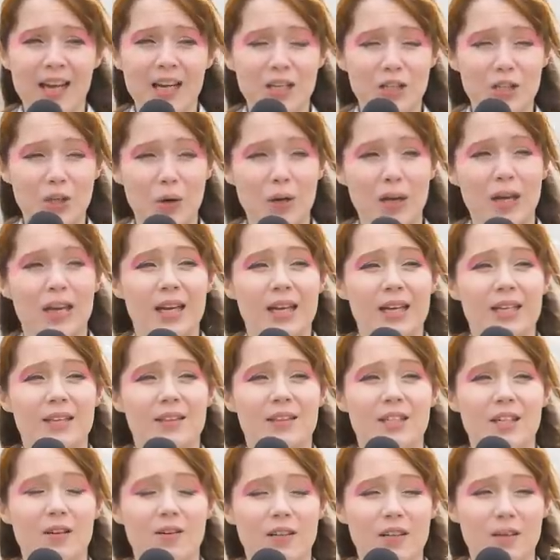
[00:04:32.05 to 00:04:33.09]
So the
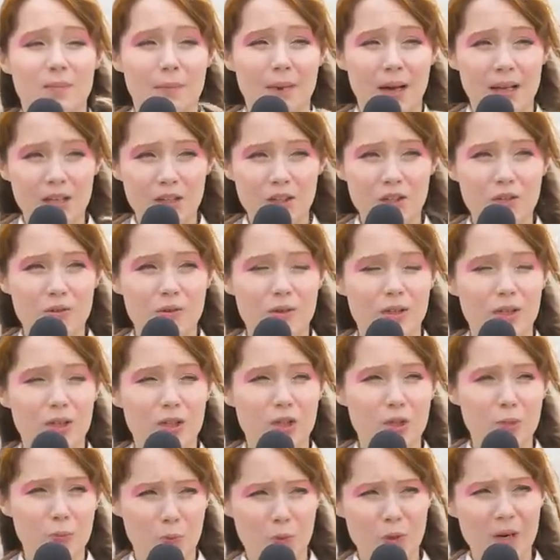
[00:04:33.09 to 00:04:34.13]
director managed to
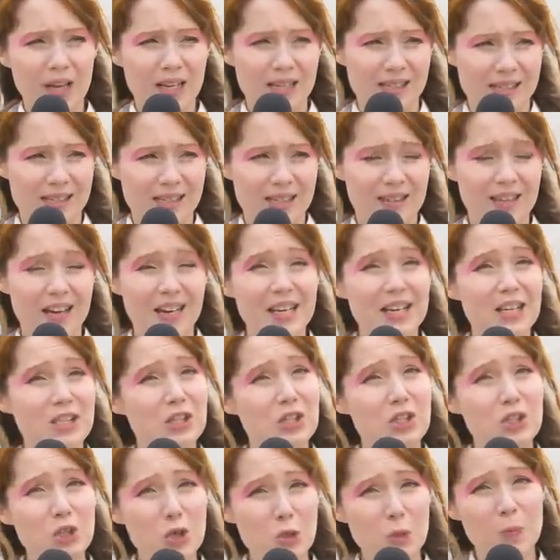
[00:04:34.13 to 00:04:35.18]
express that
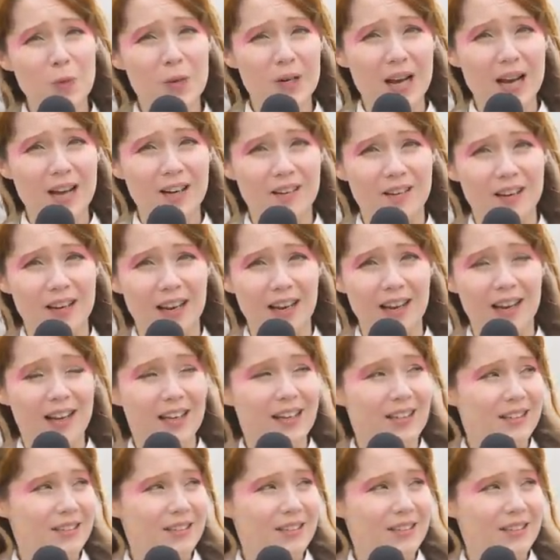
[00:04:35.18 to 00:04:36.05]
he's super angry.